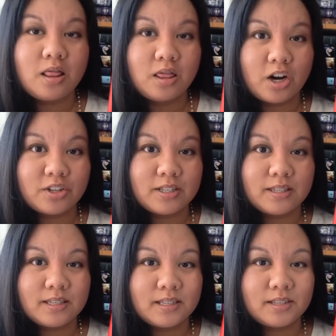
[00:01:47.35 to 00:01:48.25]

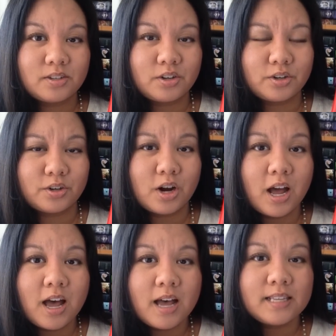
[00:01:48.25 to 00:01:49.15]
Larson. This is her
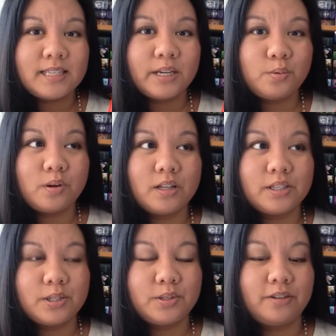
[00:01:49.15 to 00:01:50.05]
sequel
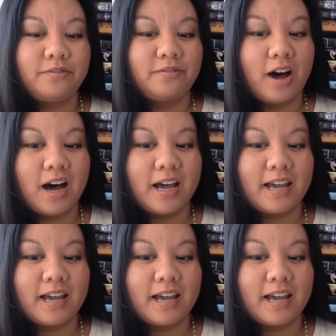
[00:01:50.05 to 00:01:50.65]
to Defy,